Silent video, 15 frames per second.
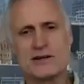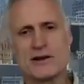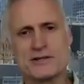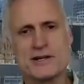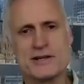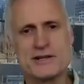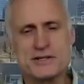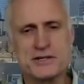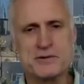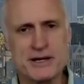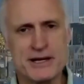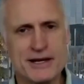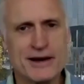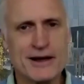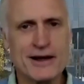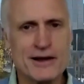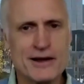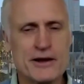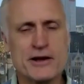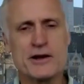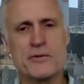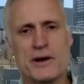lot of sense to me. And
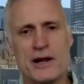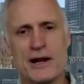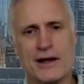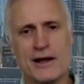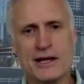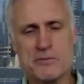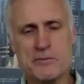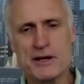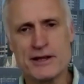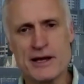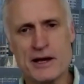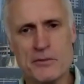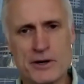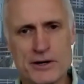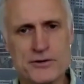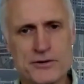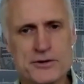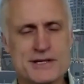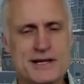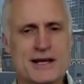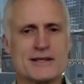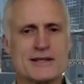you know what I like about that while you were
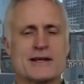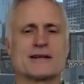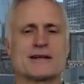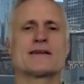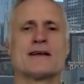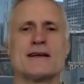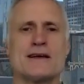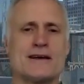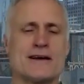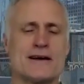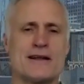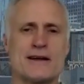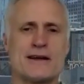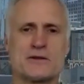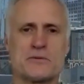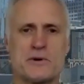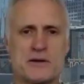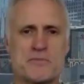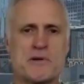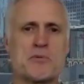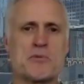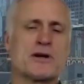saying that? I like the way
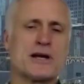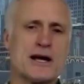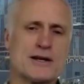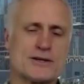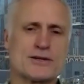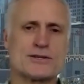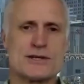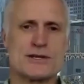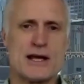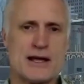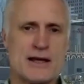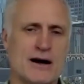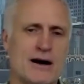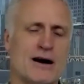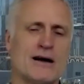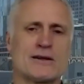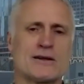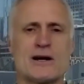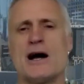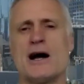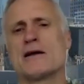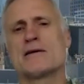people can't just say, oh, look,
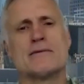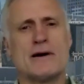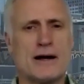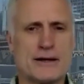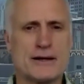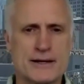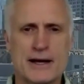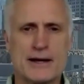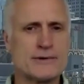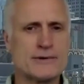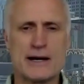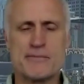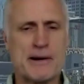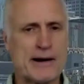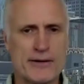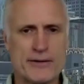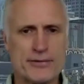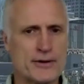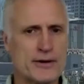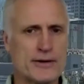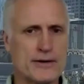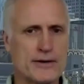I can't run a
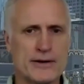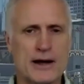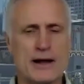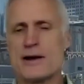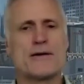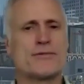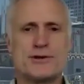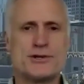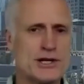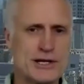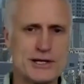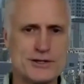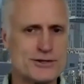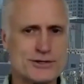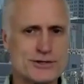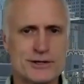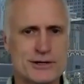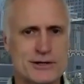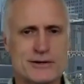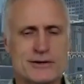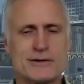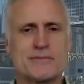marathon. I don't have the genes, you
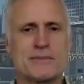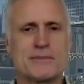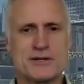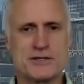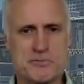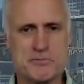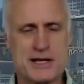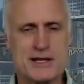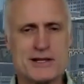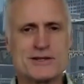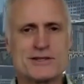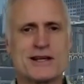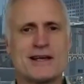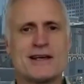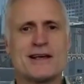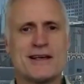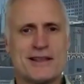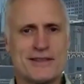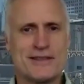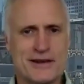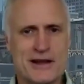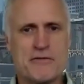know, because it means
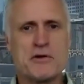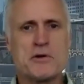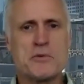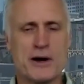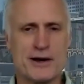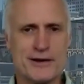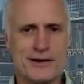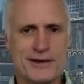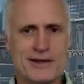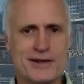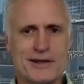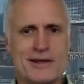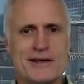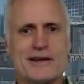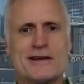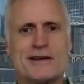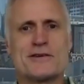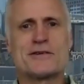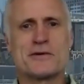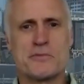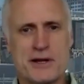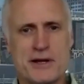that everyone
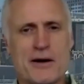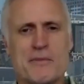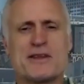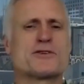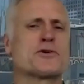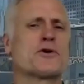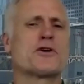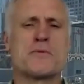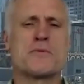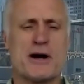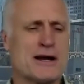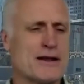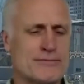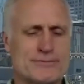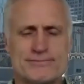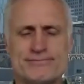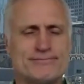should be, I mean, sure, you might have